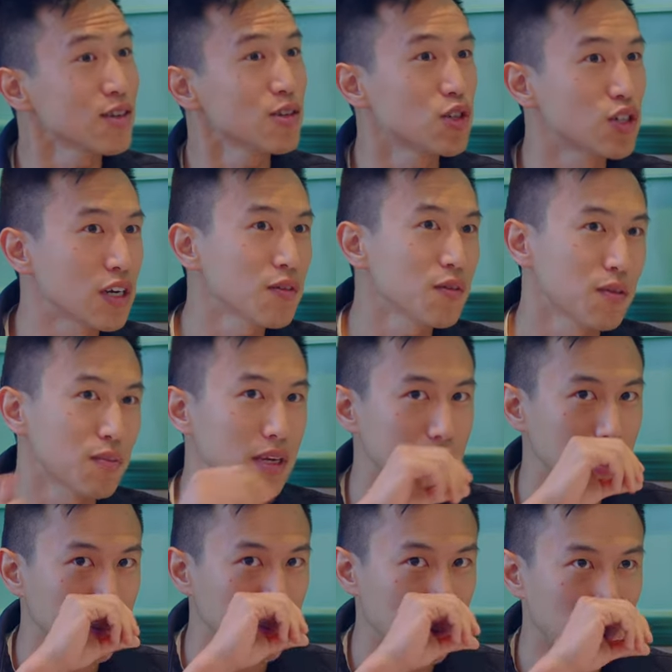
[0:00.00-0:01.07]
you shared with me a
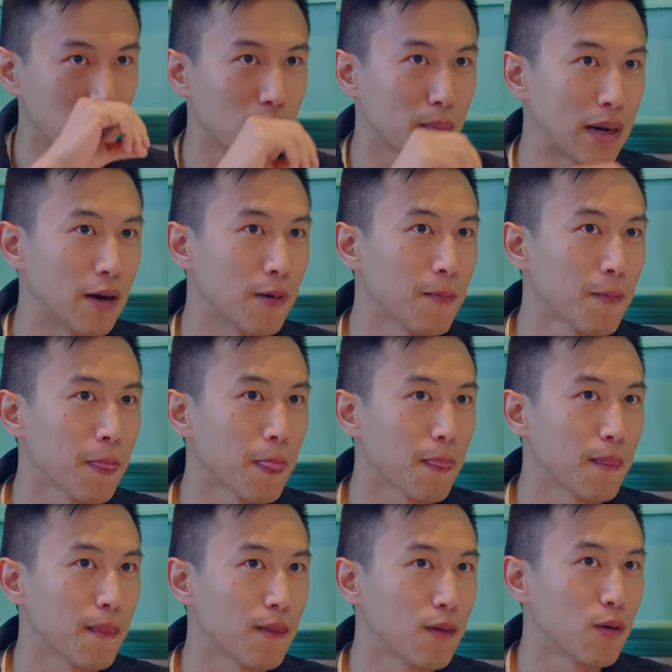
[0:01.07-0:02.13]
little bit more about
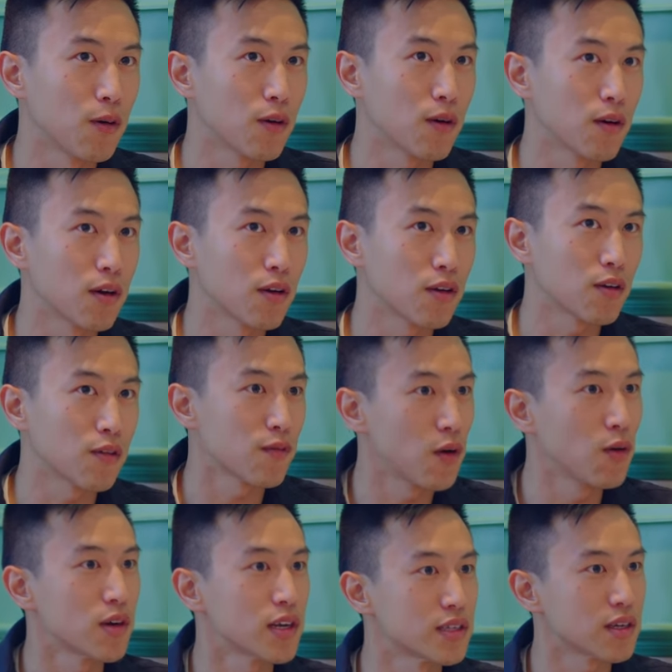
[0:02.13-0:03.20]
your
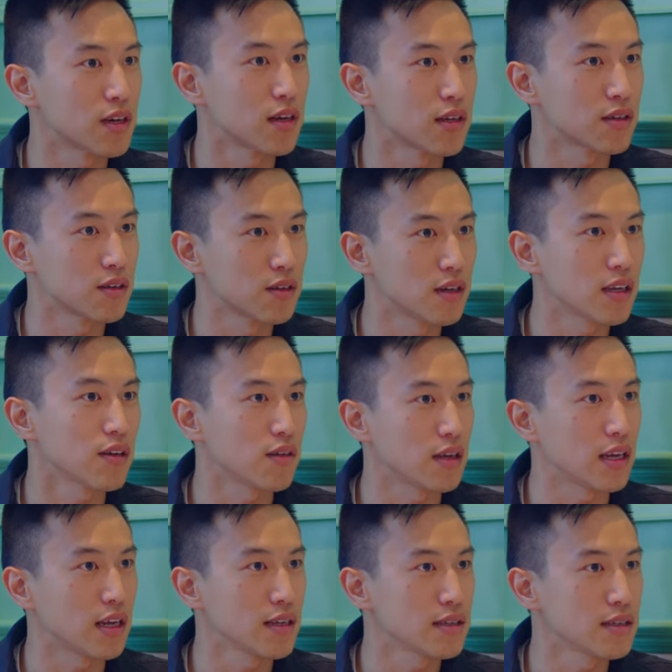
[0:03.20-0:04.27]
focus on good
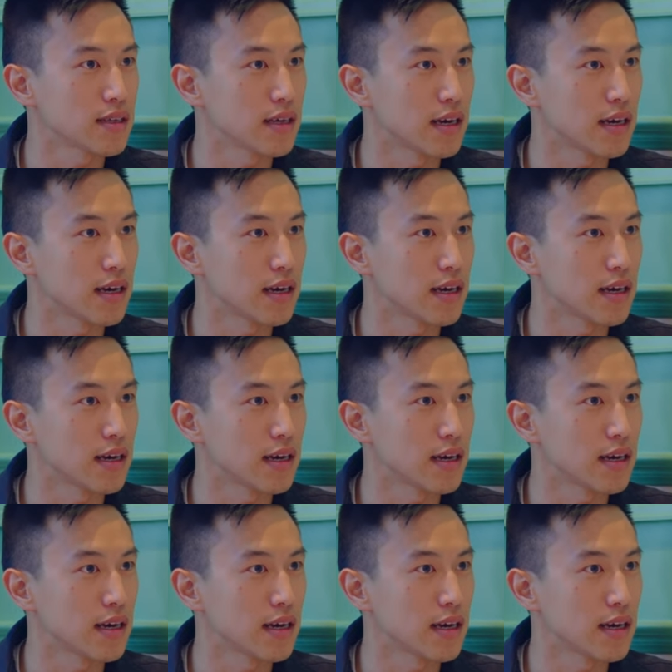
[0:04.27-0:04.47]
ingredients,